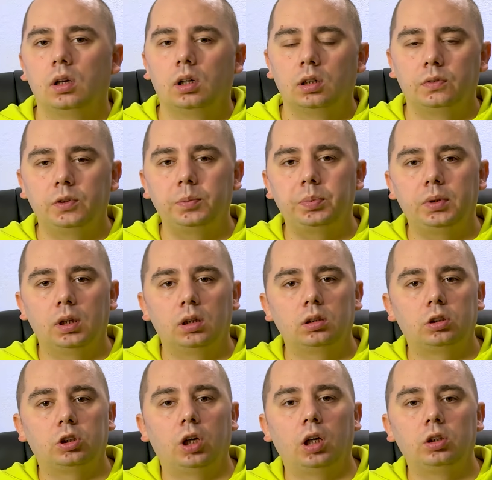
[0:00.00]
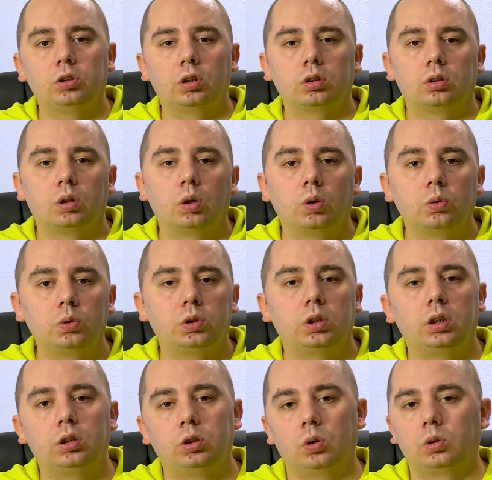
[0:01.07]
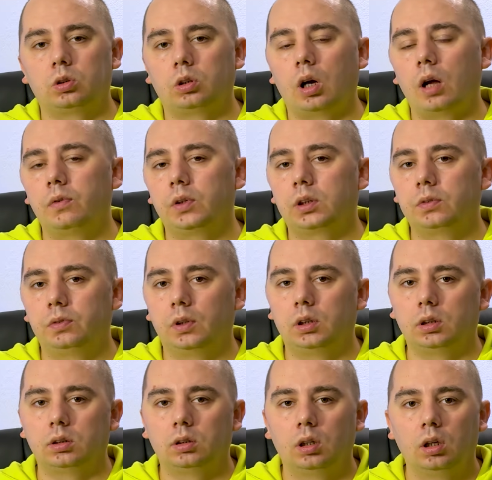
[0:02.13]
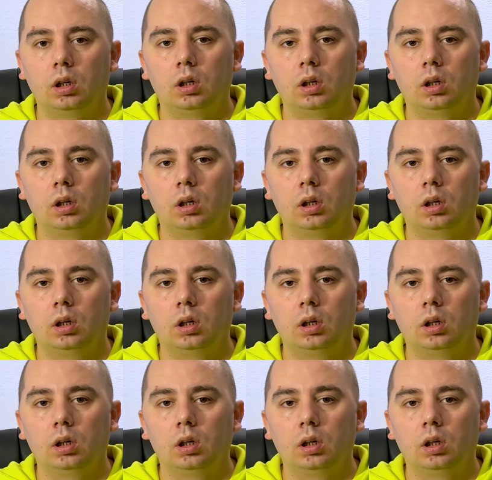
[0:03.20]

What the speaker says: A VPN changes who sees your traffic first.